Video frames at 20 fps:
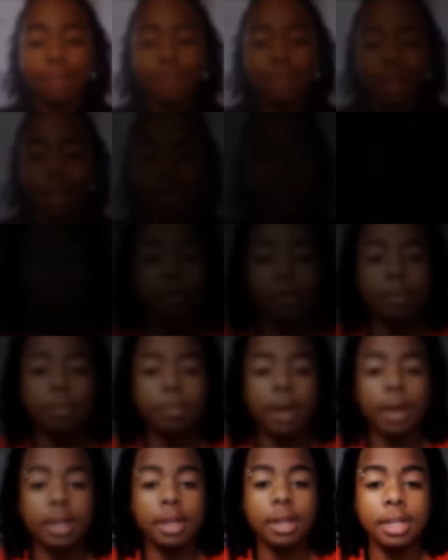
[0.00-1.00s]
What's up,
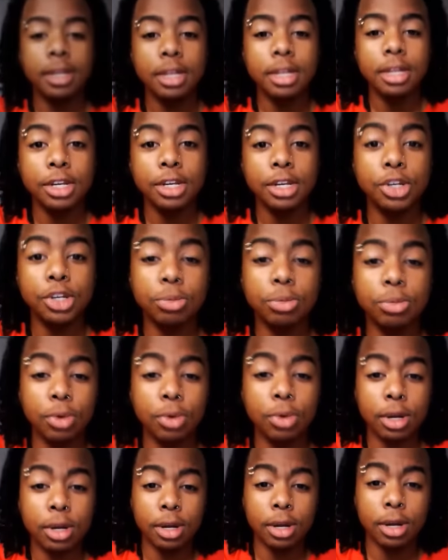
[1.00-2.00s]
everybody? It's your
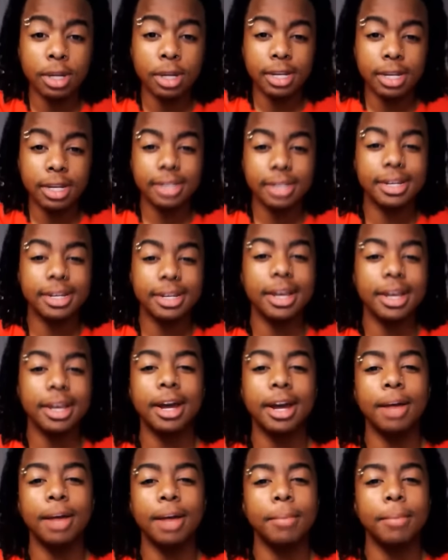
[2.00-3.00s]
boy Coley, and today
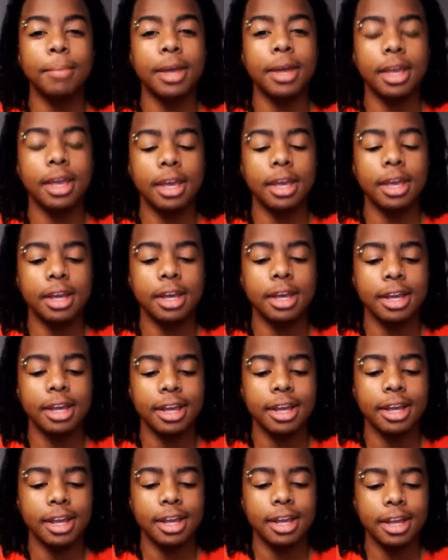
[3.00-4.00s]
I make
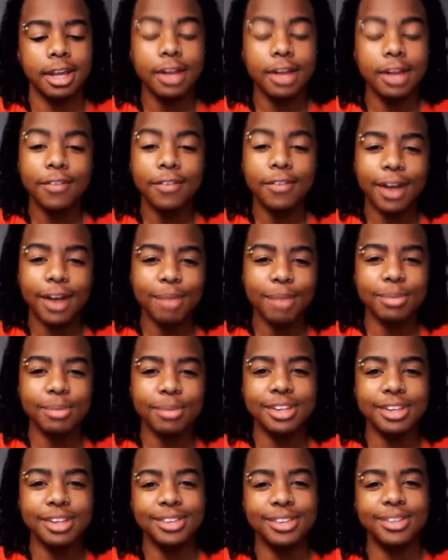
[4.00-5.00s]
5
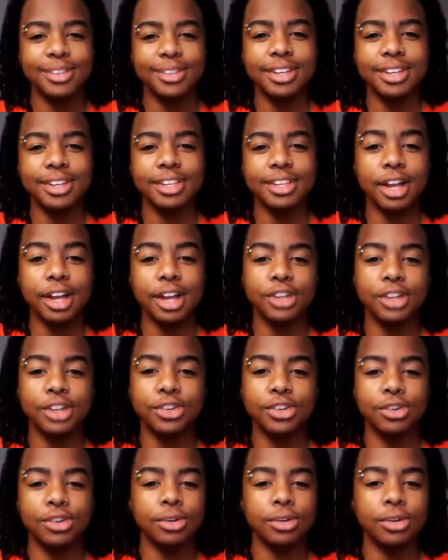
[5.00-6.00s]
months on
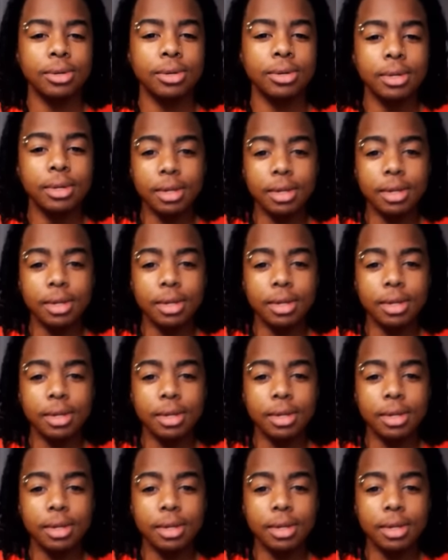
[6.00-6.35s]
testosterone.